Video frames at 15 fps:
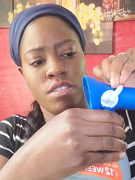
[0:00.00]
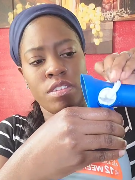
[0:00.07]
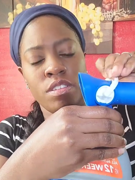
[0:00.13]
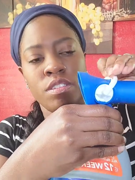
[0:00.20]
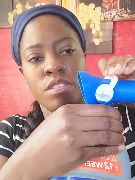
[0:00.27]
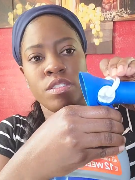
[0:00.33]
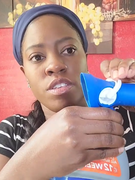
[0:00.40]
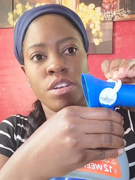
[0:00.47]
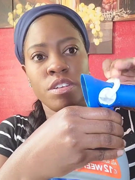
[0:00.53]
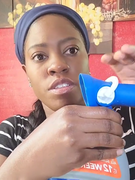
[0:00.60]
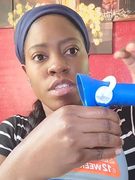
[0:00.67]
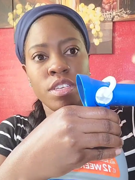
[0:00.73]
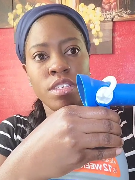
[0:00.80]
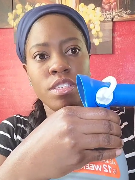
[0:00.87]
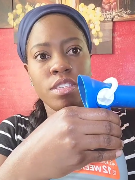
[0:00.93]
You turn
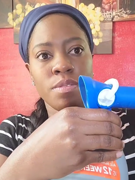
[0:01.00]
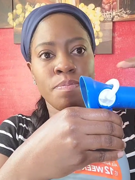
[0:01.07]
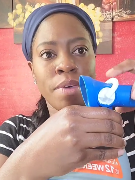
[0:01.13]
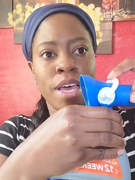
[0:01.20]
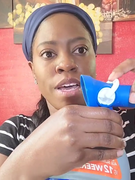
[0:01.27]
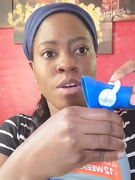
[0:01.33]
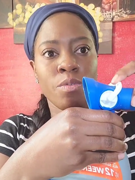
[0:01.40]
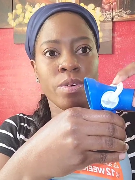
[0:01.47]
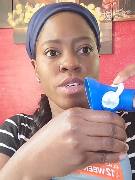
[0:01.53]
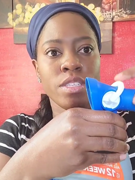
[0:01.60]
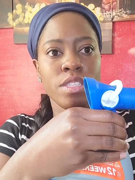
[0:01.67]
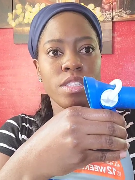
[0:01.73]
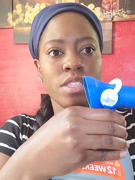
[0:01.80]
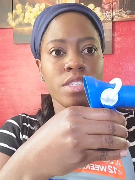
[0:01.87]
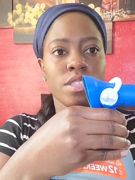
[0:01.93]
this
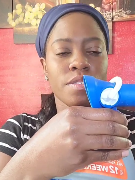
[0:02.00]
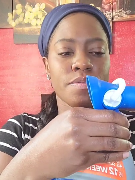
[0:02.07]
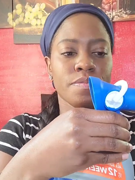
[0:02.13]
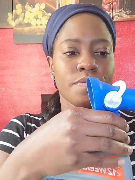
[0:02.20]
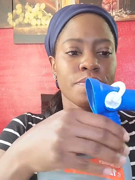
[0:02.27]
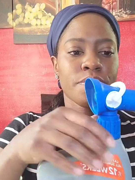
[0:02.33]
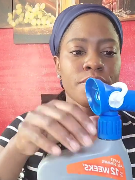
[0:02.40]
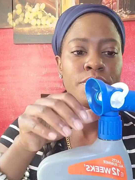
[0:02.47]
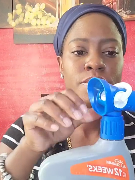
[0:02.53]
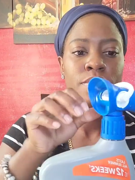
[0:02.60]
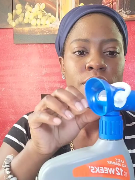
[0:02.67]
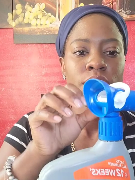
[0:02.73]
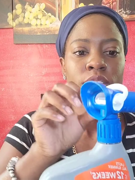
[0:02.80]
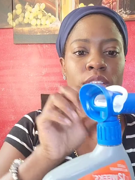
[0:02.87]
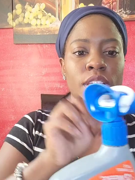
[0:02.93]
backwards
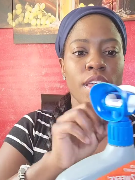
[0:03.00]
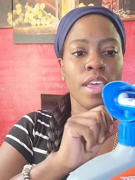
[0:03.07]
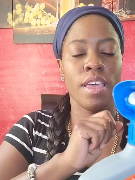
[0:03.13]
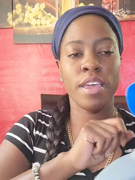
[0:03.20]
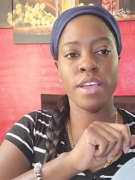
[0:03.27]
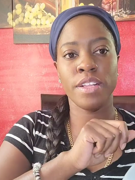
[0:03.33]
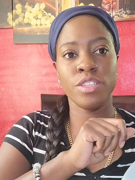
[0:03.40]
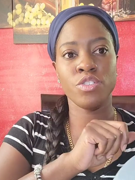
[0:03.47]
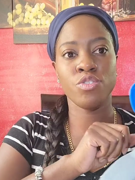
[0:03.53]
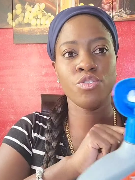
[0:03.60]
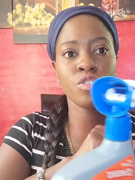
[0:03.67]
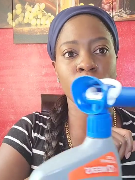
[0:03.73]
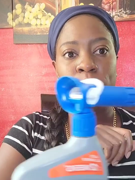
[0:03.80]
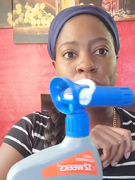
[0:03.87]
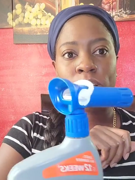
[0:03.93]
and you
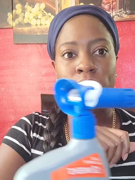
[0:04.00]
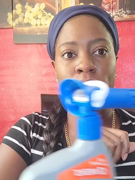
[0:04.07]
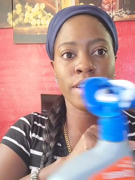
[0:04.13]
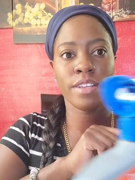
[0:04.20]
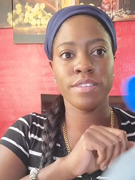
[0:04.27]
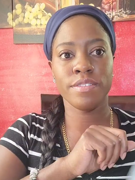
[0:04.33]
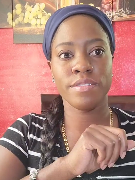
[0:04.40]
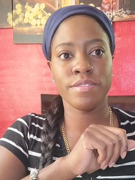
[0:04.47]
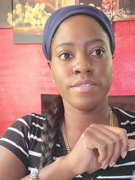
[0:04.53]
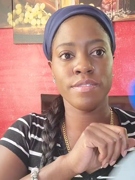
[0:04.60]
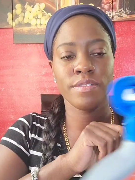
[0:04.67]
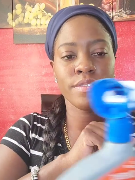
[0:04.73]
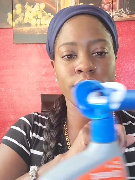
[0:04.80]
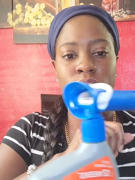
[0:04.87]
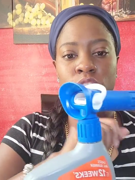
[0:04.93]
spray.
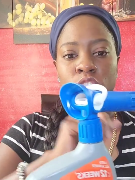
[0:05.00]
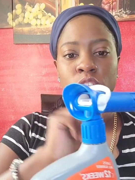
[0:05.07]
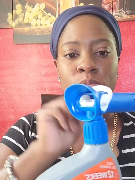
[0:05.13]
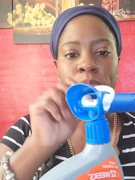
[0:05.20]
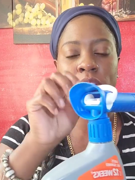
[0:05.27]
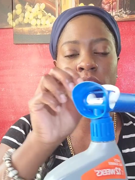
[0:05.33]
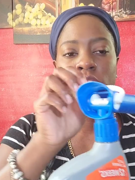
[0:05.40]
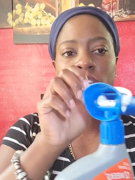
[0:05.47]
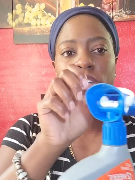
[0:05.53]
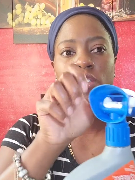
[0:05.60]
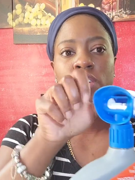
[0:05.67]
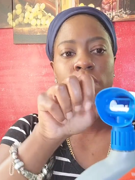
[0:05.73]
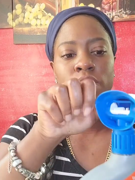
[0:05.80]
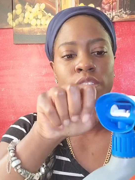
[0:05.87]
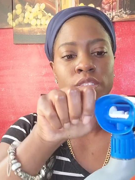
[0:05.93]
You spray the
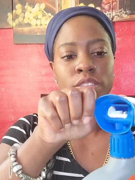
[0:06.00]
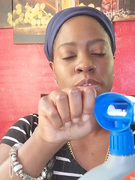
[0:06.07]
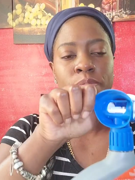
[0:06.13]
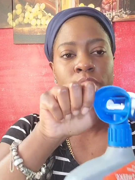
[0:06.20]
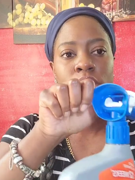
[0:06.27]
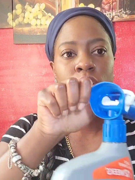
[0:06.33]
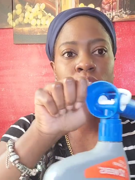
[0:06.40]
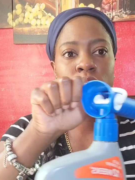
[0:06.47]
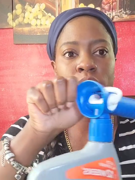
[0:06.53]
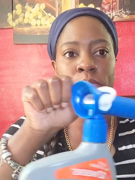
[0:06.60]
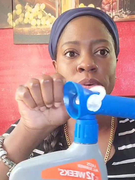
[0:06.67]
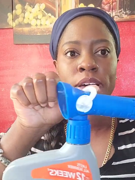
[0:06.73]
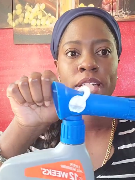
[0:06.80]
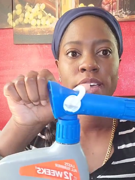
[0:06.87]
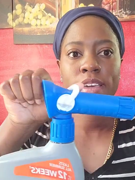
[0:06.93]
lawn. Let me close it
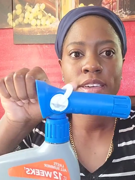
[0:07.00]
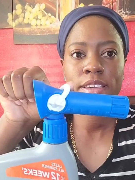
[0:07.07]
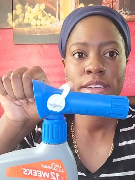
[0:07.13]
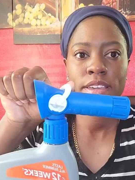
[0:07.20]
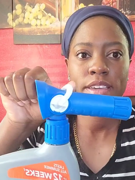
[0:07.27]
back.